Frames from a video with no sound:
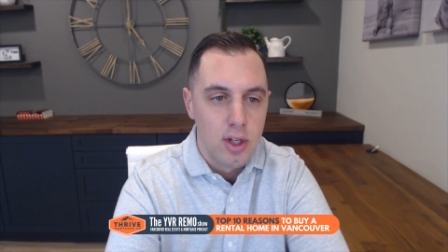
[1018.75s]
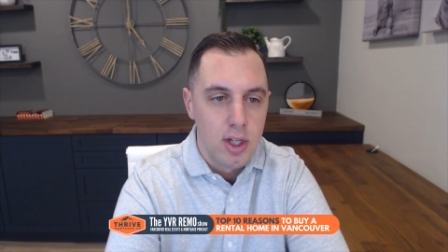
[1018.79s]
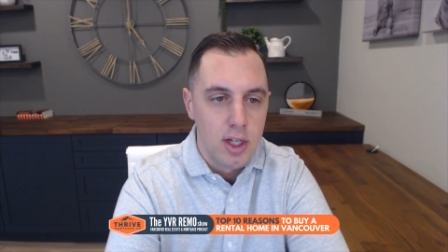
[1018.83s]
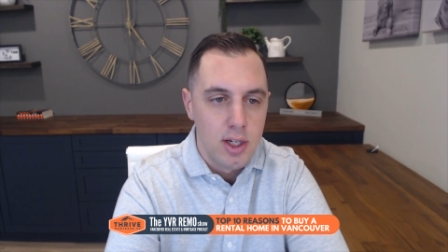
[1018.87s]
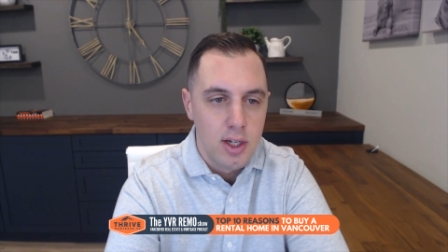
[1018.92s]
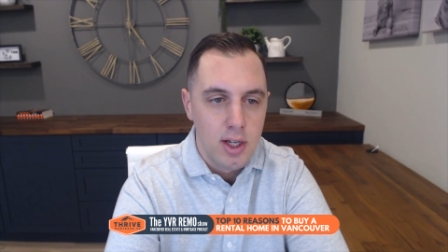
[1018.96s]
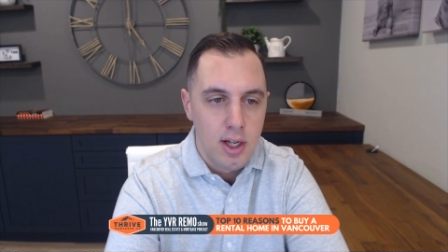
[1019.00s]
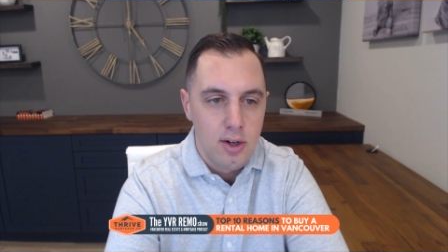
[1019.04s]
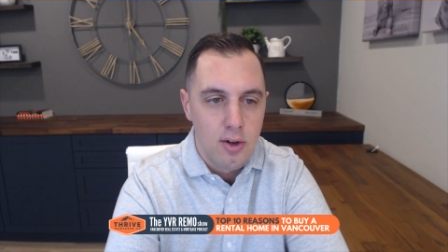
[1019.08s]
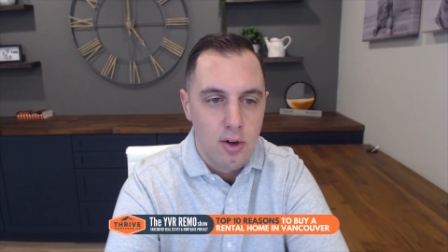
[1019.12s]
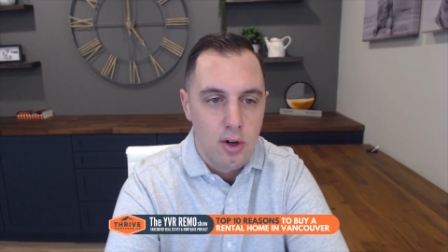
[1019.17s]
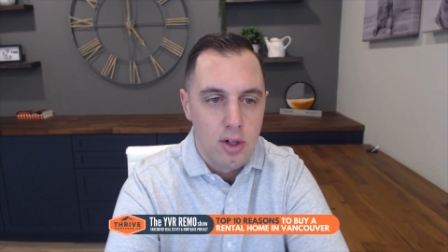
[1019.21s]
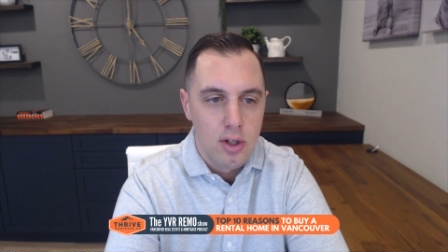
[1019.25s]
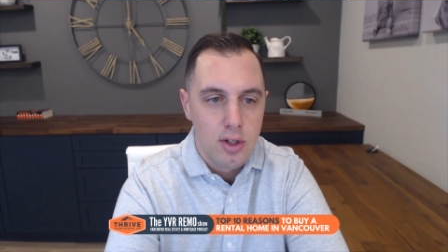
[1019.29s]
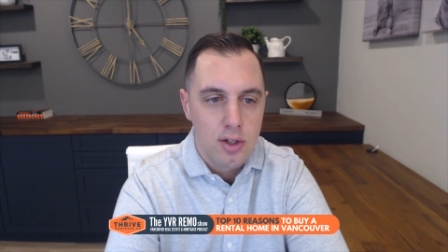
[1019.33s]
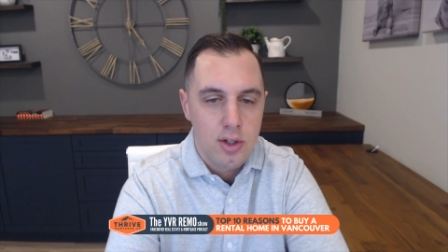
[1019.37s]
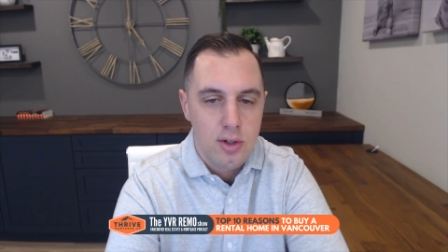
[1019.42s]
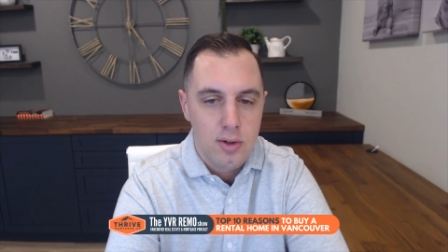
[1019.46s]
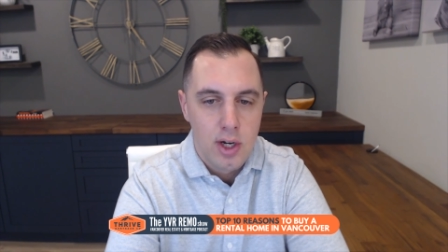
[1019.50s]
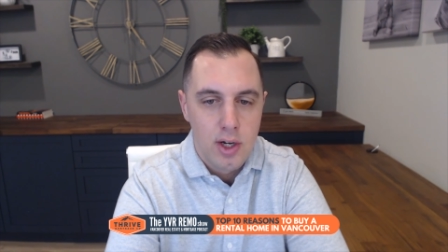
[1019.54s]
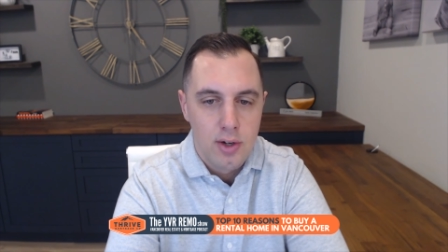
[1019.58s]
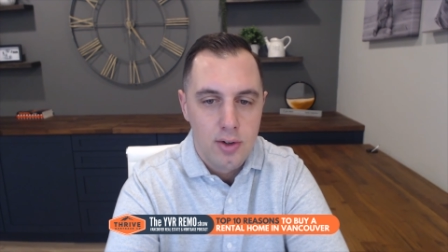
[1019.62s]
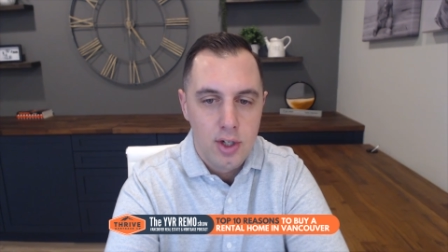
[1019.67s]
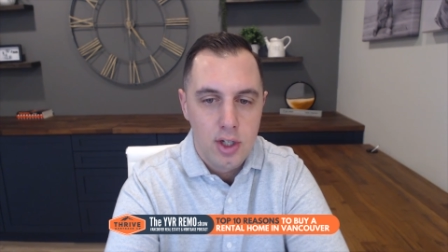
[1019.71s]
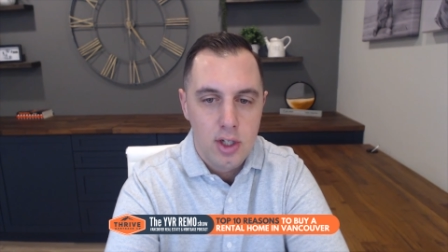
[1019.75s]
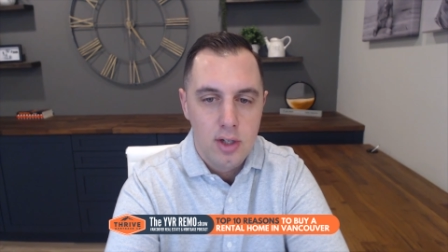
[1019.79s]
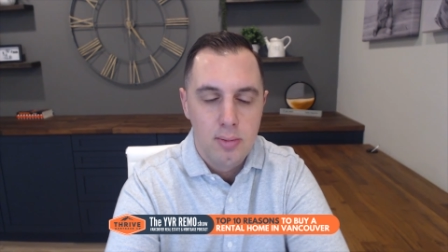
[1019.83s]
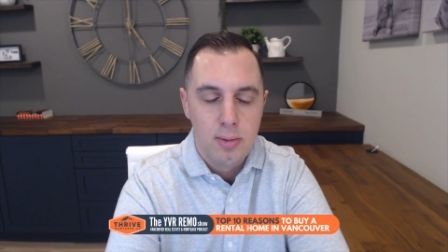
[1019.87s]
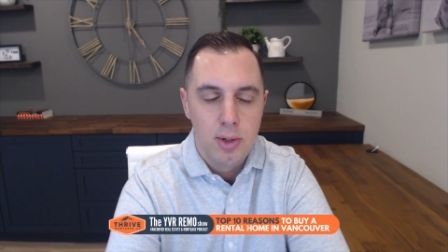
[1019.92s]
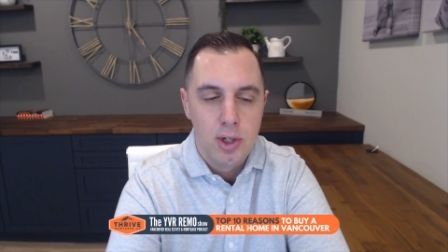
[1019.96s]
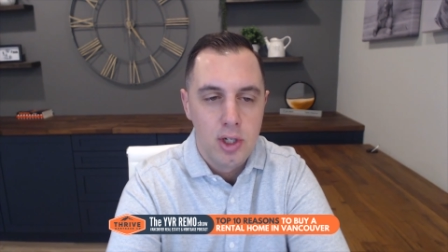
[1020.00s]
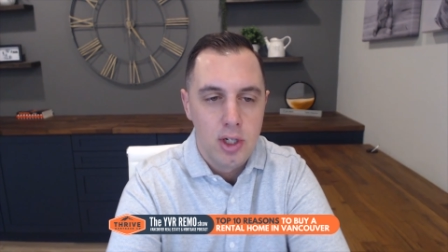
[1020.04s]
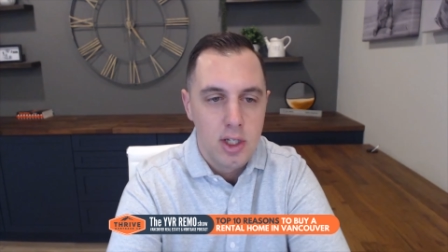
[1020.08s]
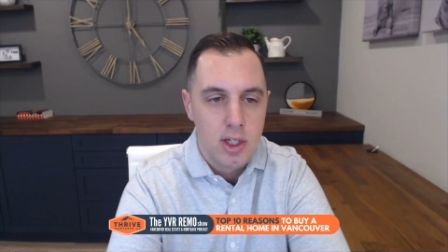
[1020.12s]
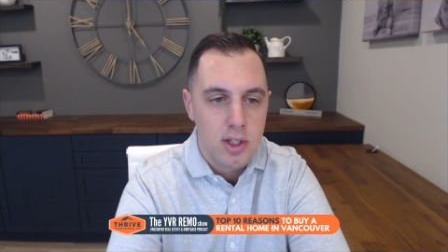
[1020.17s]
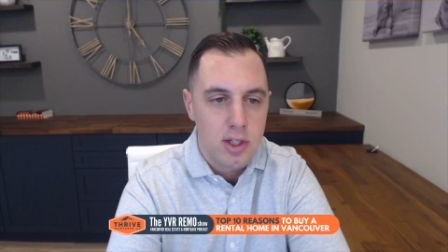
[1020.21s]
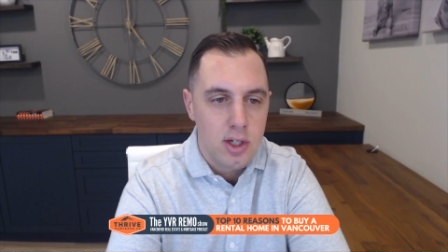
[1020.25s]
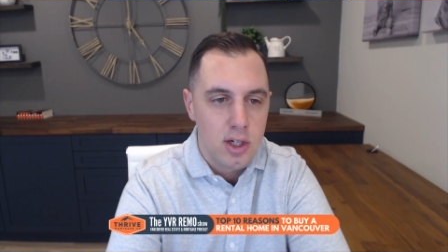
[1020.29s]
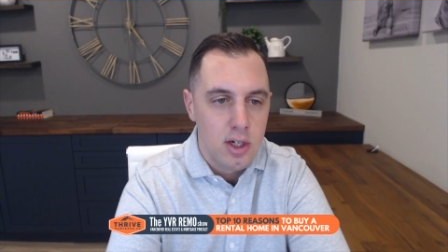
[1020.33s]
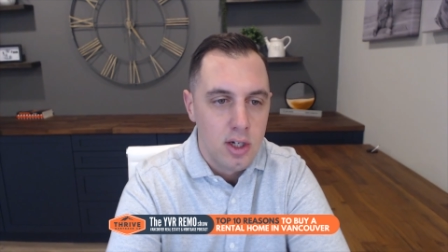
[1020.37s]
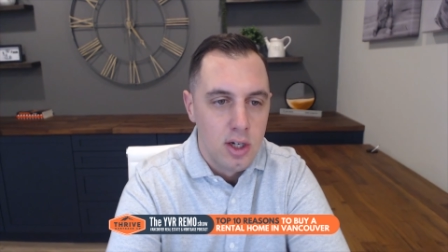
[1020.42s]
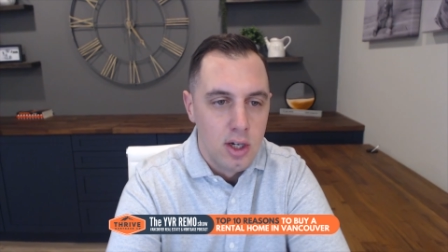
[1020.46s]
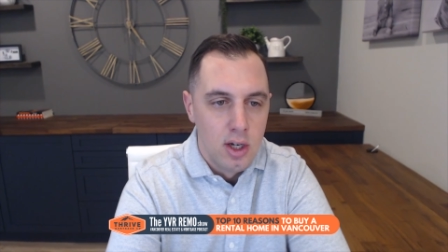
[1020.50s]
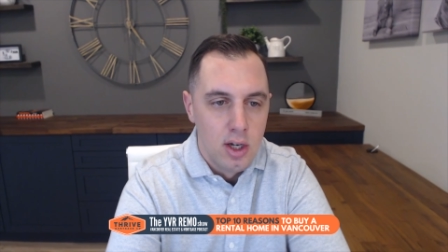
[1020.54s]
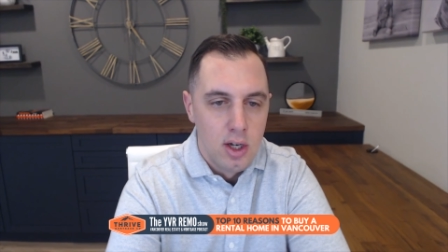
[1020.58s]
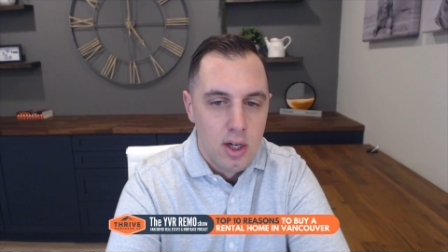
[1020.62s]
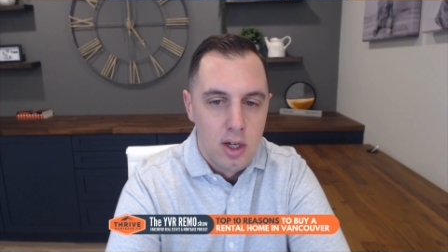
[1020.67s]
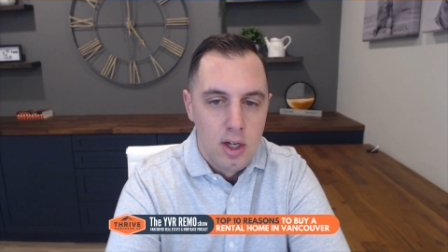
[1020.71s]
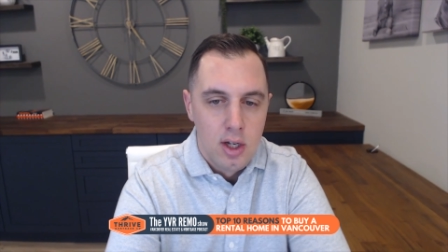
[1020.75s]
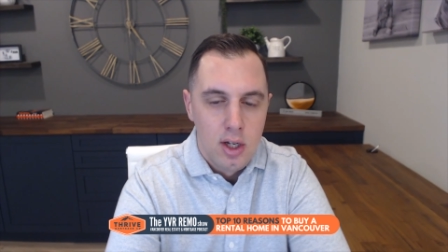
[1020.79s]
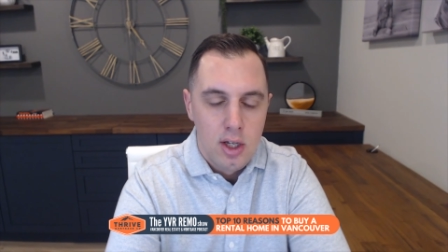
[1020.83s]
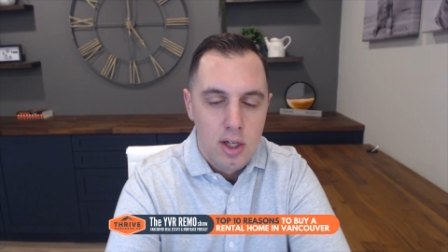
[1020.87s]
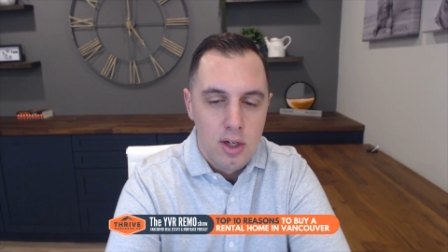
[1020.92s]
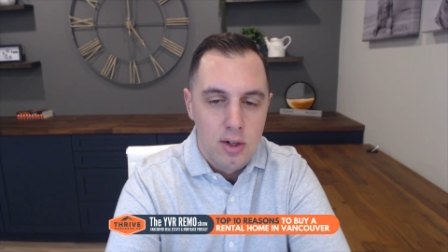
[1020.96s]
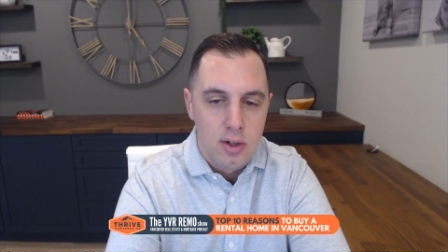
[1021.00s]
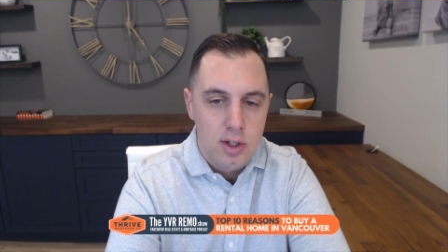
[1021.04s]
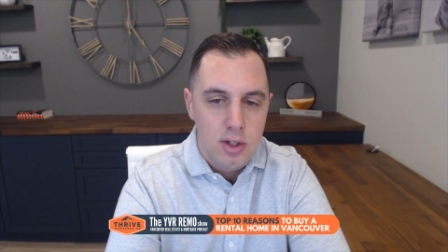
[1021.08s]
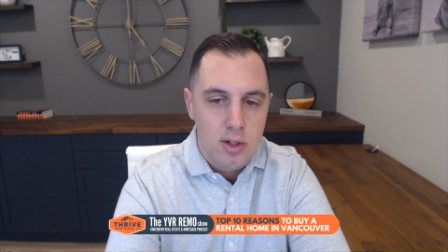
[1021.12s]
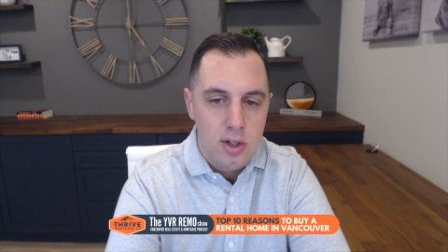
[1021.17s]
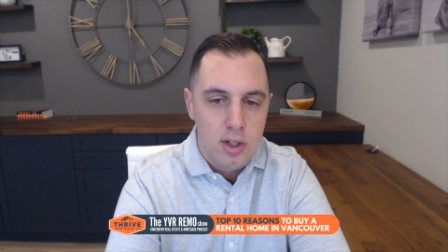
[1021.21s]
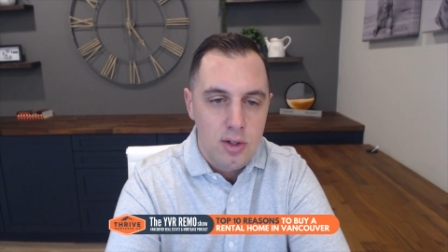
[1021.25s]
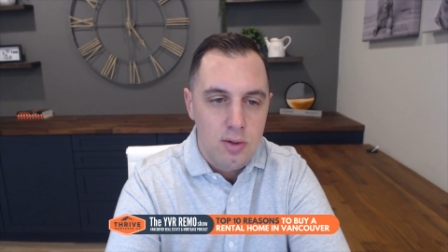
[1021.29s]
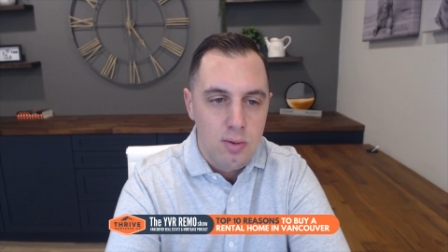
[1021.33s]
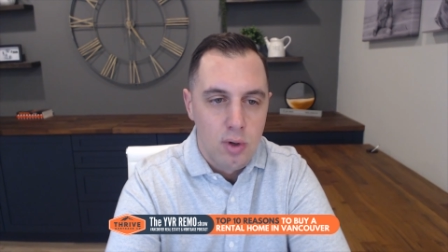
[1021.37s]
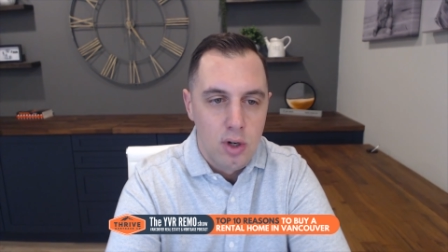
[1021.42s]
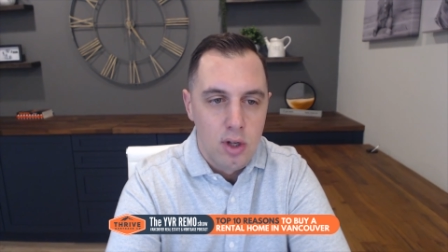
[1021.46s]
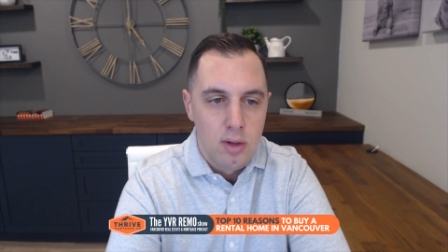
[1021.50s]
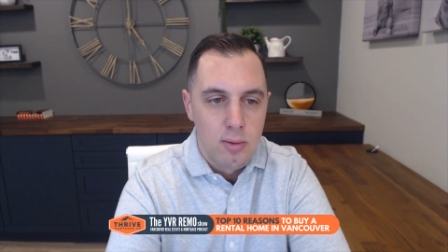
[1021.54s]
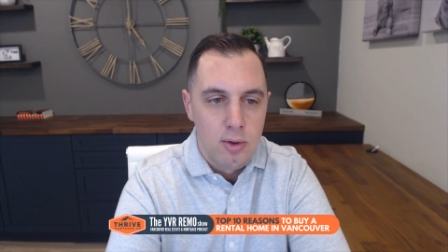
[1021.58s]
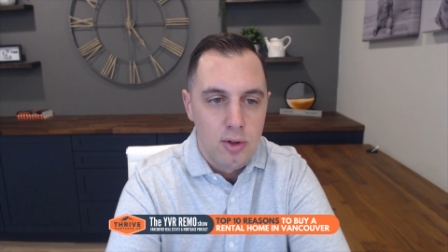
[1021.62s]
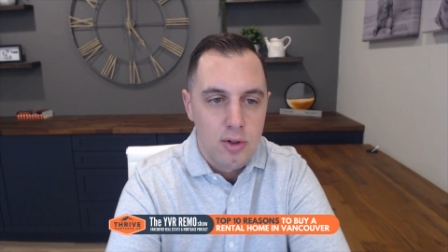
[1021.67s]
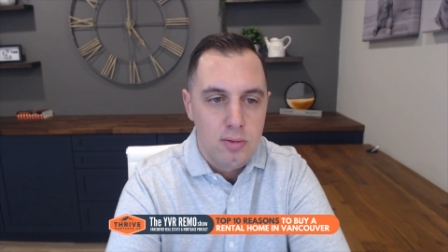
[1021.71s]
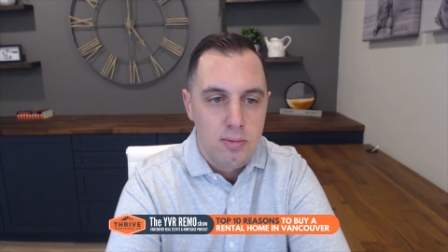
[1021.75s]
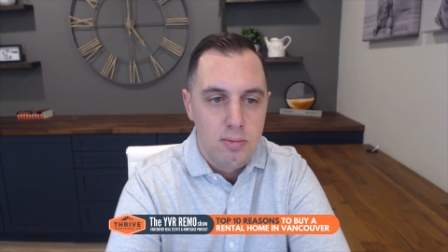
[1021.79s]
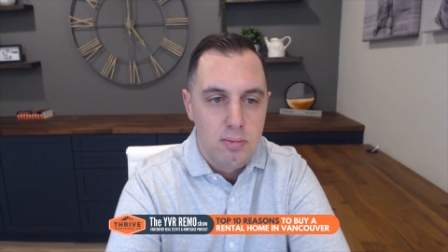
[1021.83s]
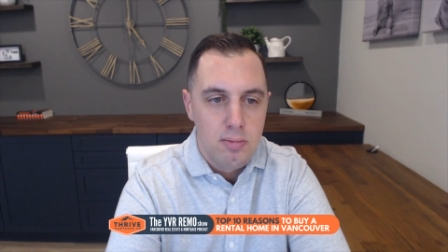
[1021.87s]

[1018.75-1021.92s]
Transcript: and all the surrounding communities are, it's one of the most